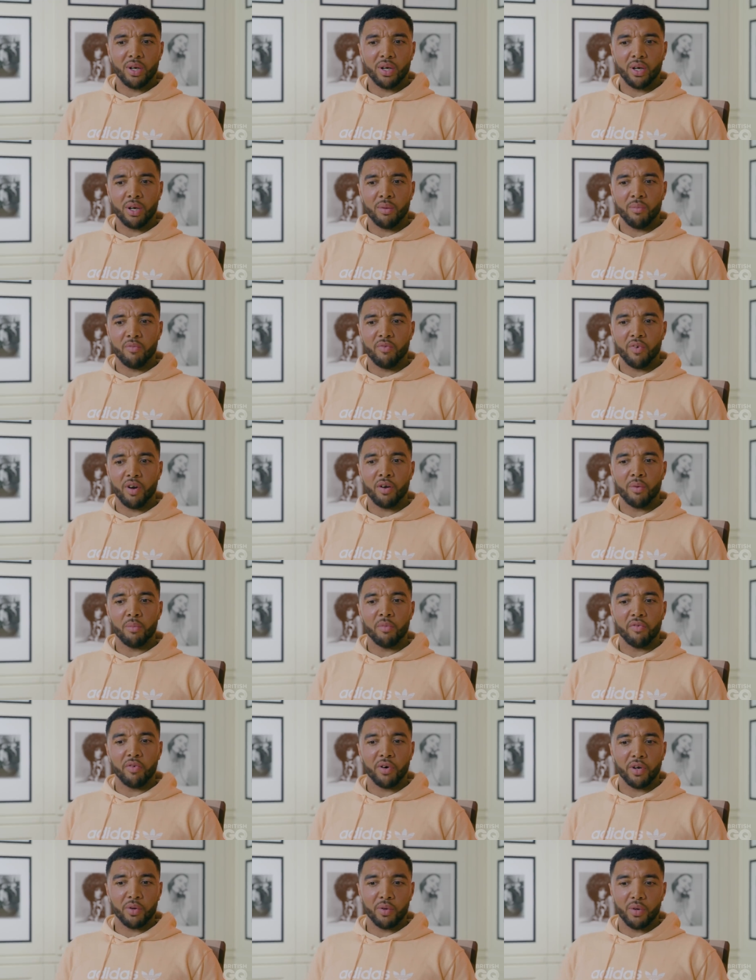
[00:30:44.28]
I'm very
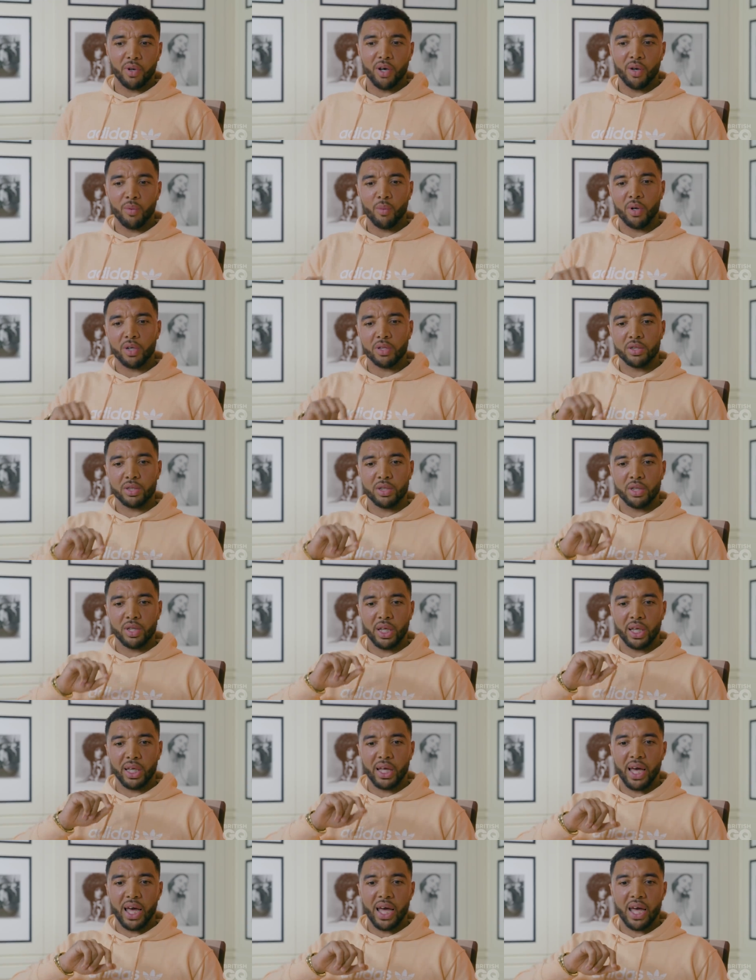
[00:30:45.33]
methodical. I watched the
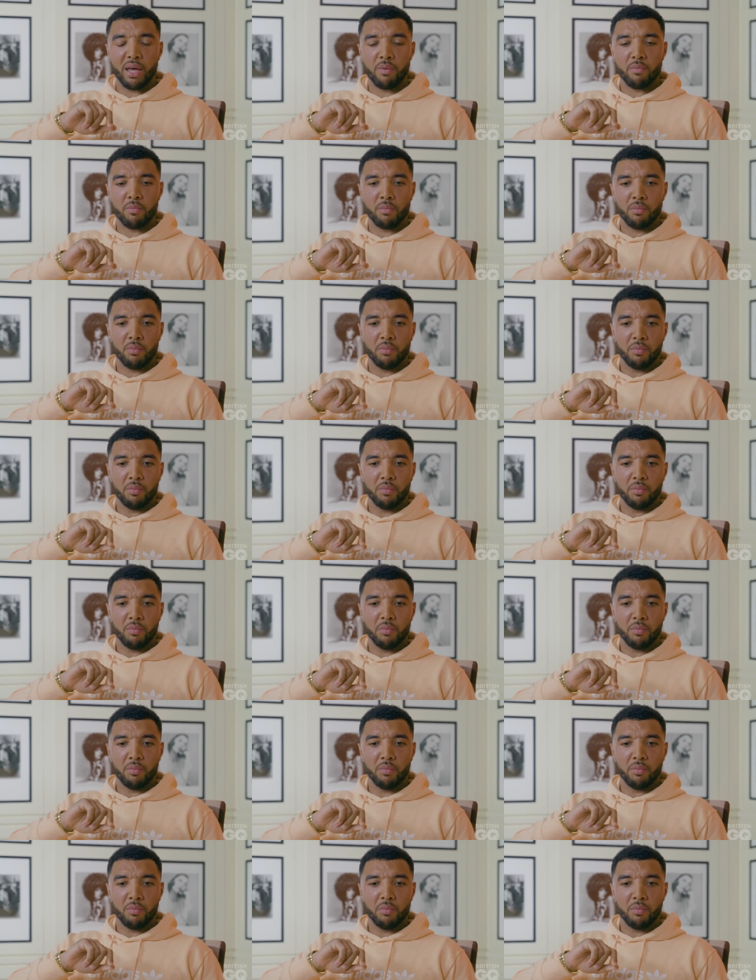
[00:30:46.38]
game,